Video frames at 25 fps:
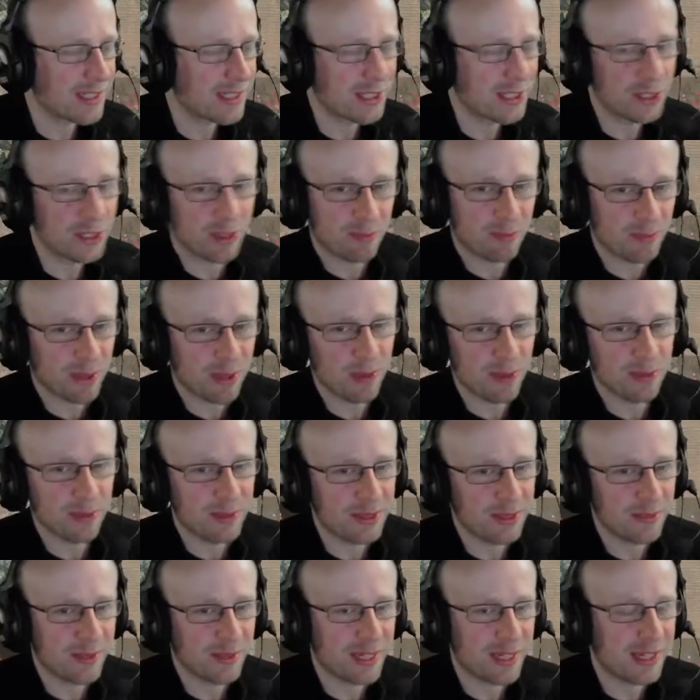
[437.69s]
It should have
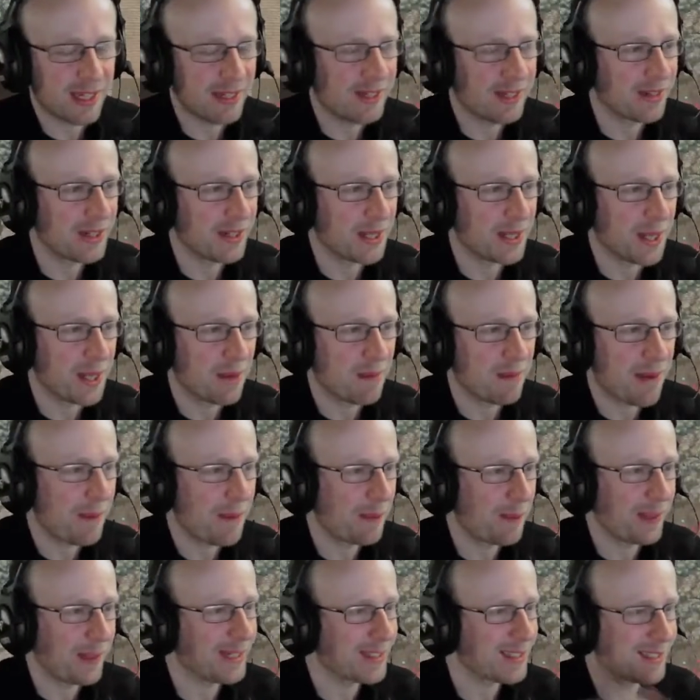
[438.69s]
broke when it got in combat,
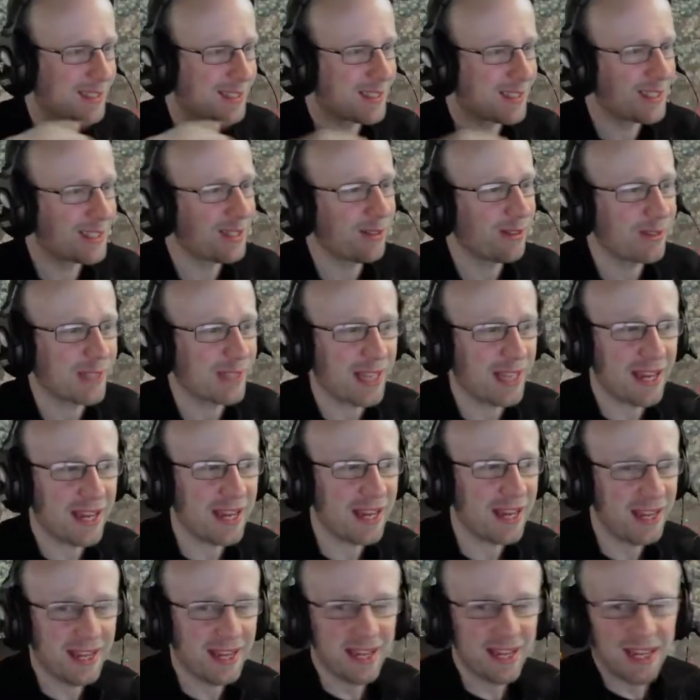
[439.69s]
but it just stood there
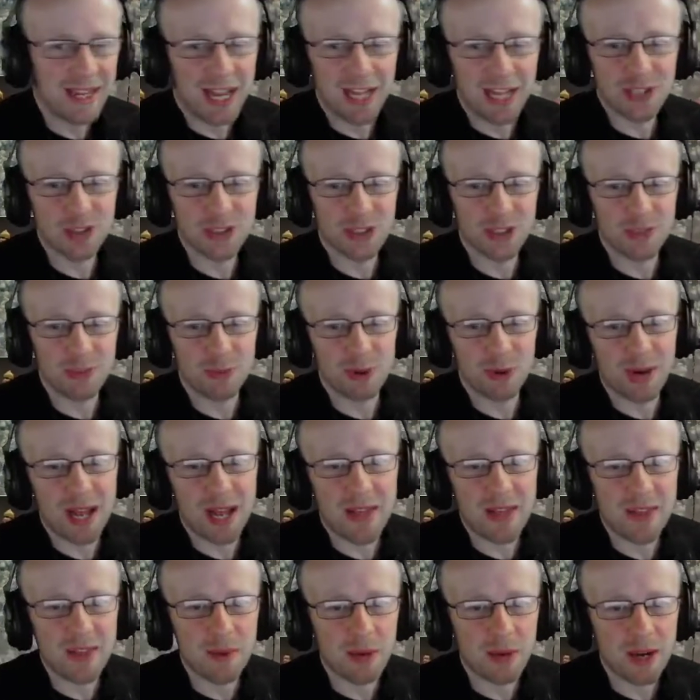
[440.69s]
and took them all
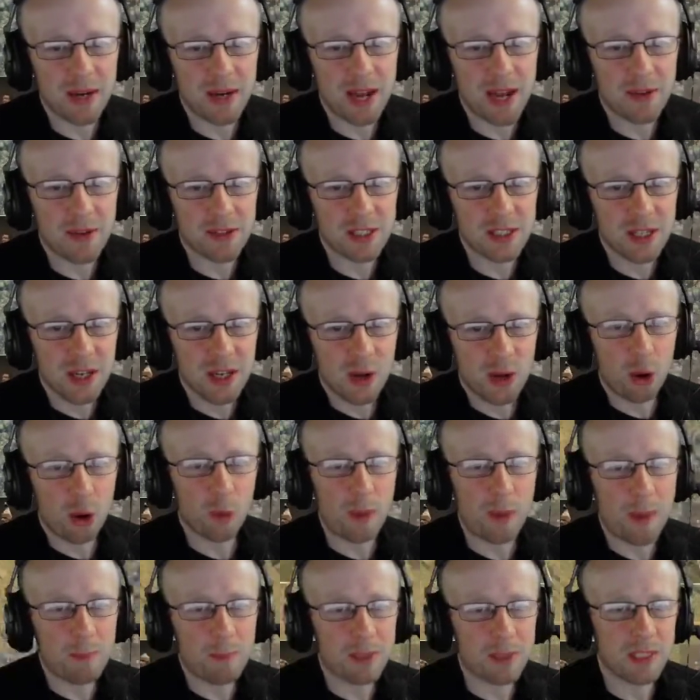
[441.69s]
out. And there we go. Now it's all
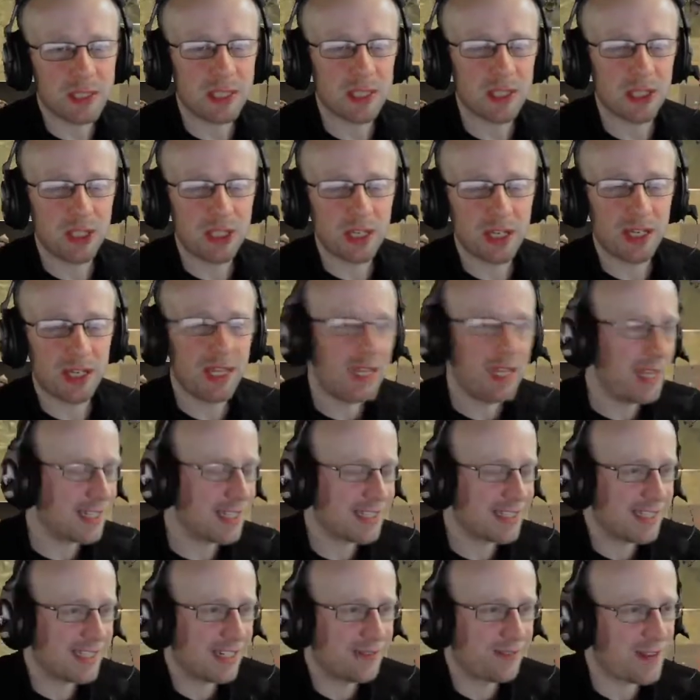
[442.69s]
about positioning. He
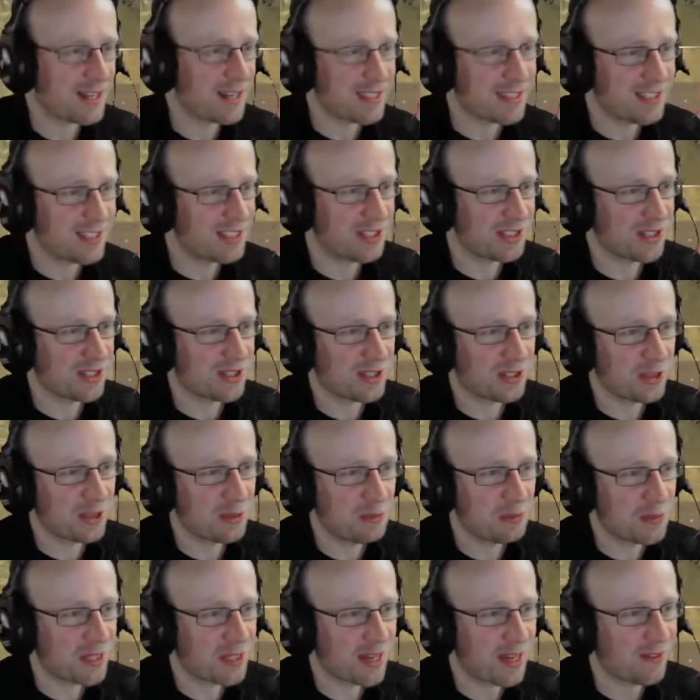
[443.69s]
has the advantage of the
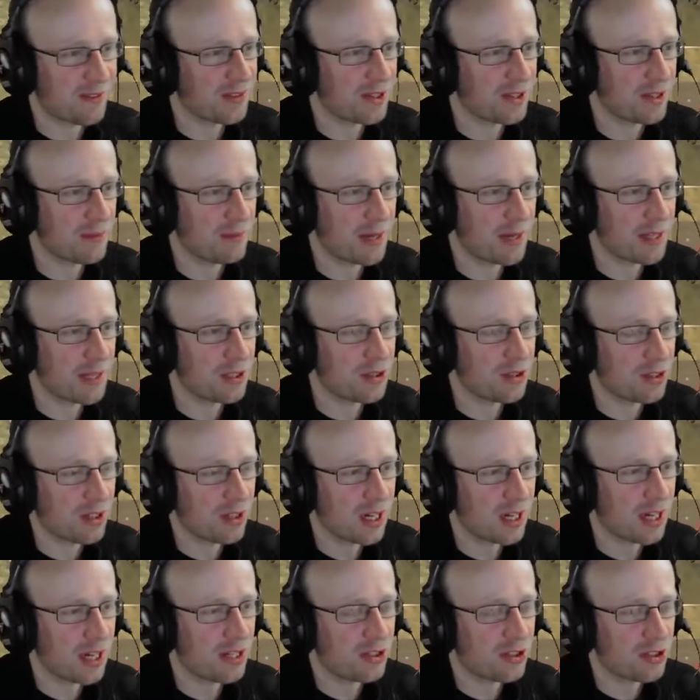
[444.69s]
troops. I've got to
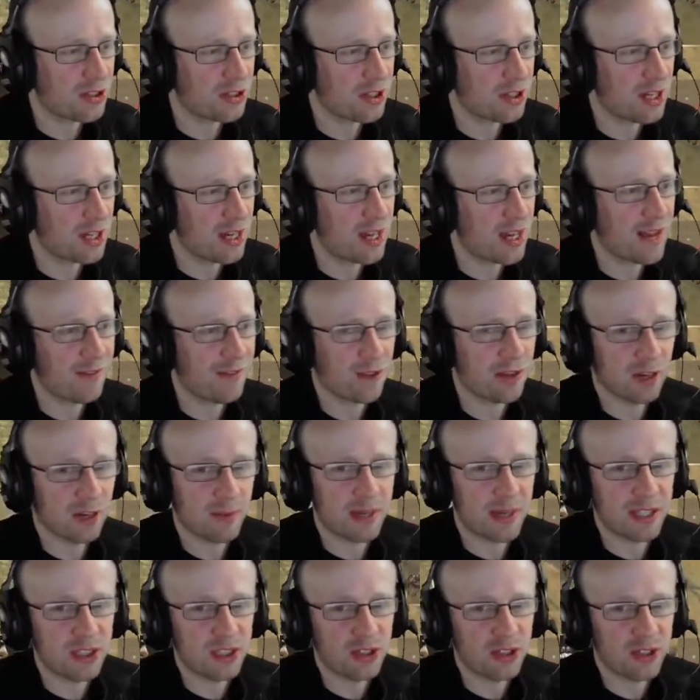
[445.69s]

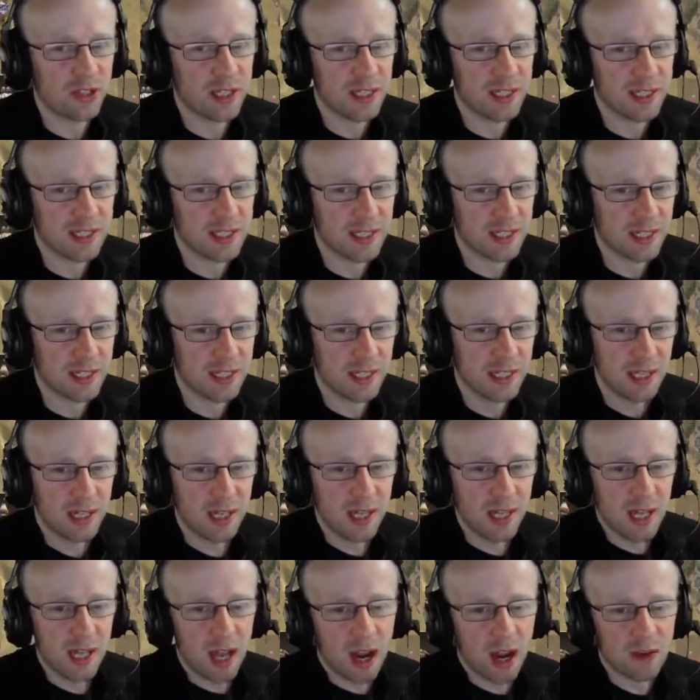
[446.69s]
make tricksy
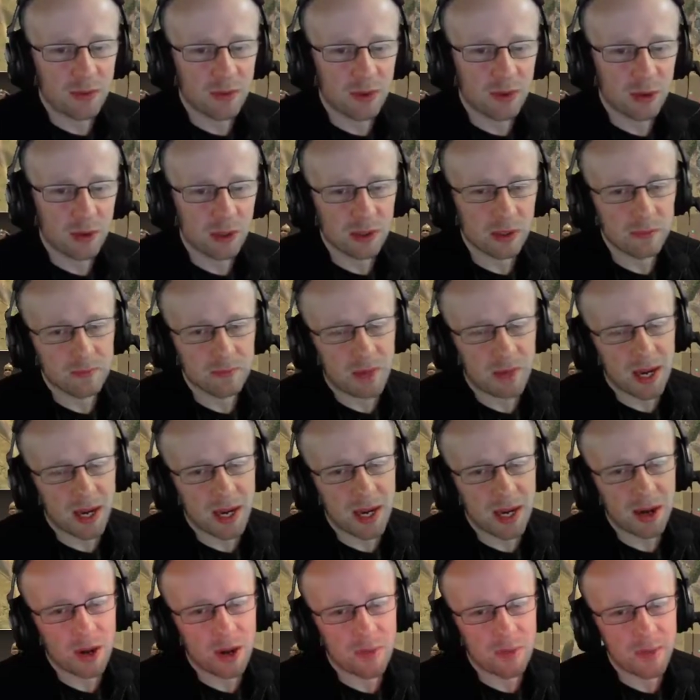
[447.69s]
of all of
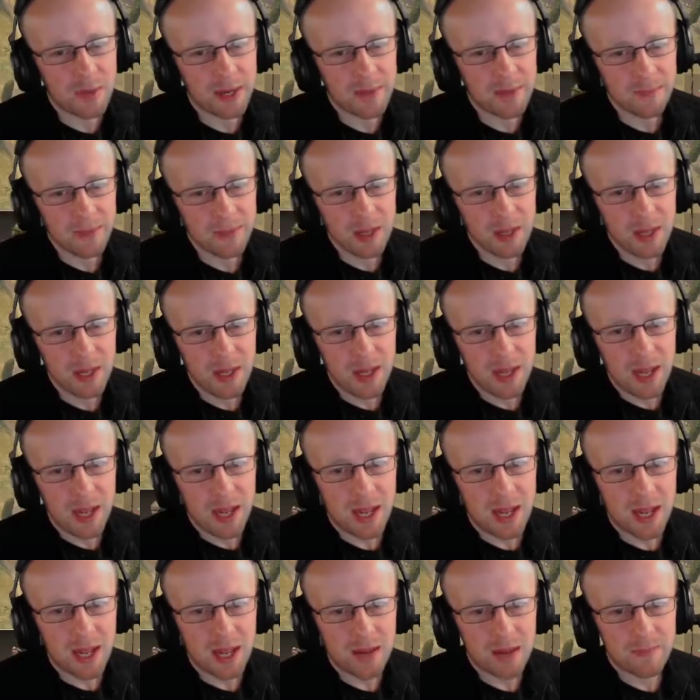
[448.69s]
my army,
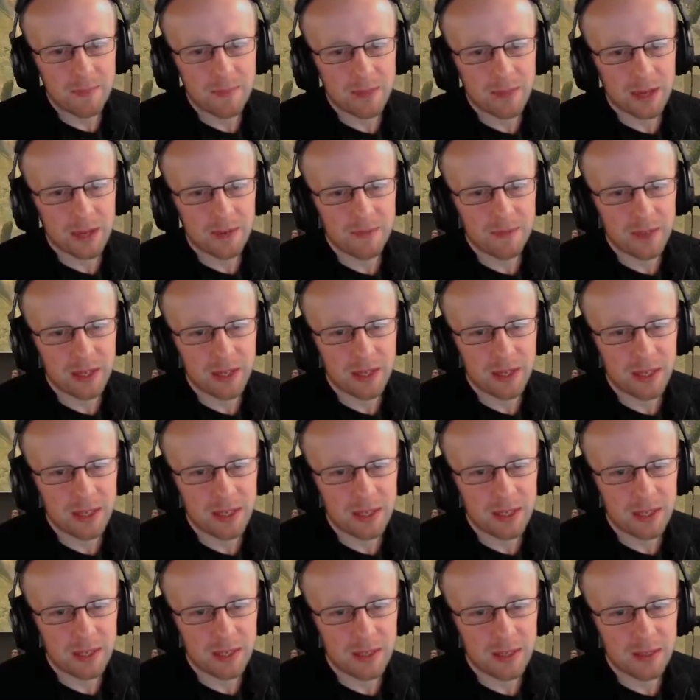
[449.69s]
and I
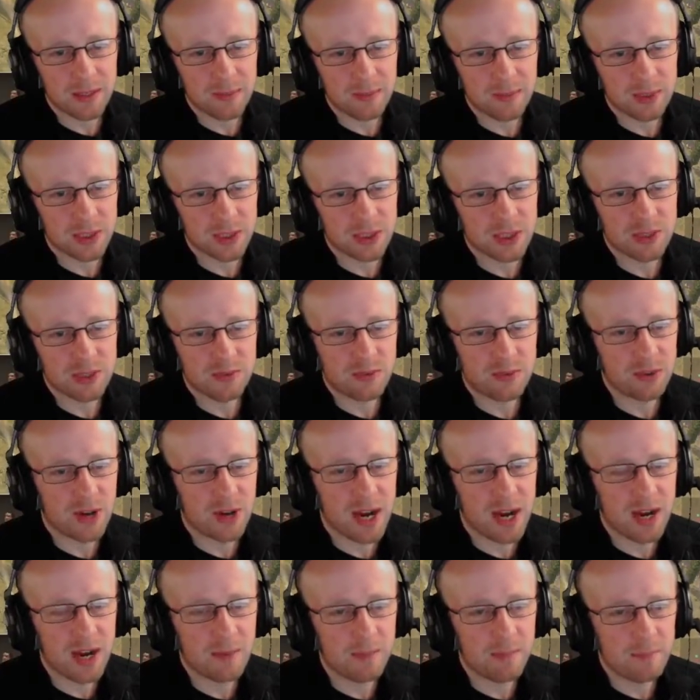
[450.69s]
think we're just
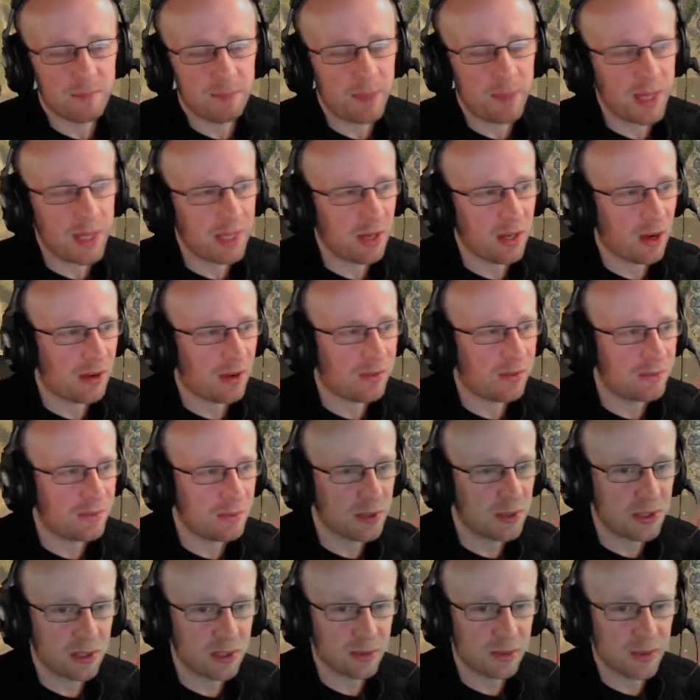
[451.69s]
trying to pick off
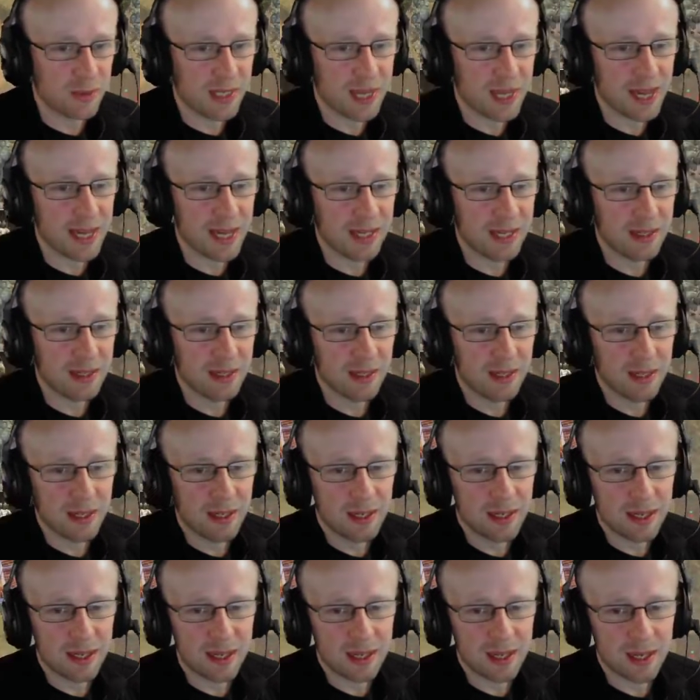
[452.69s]
much as we can.
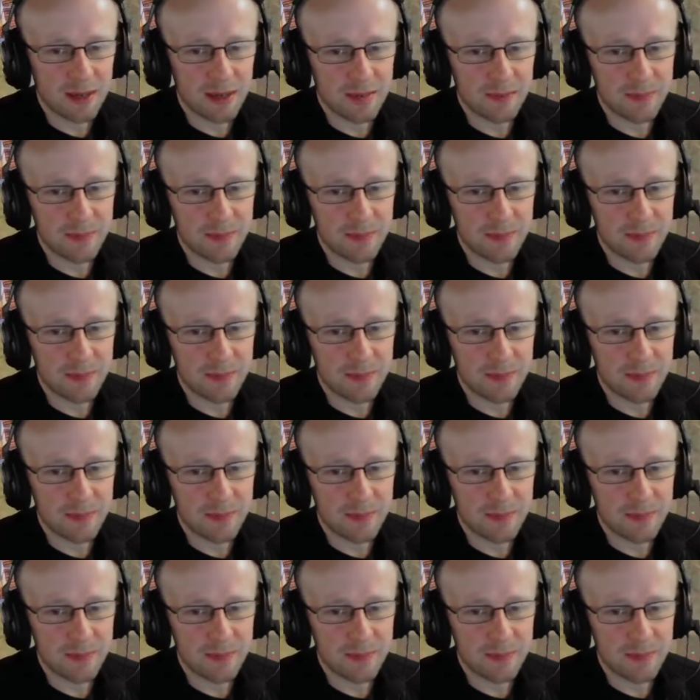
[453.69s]
I